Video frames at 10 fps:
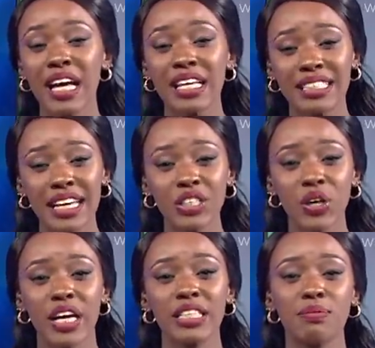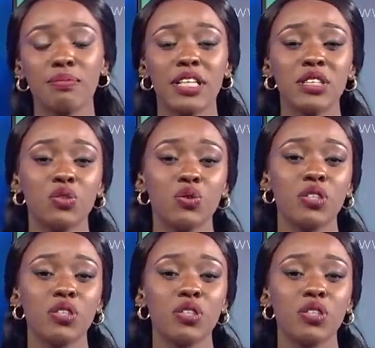Send your SMS to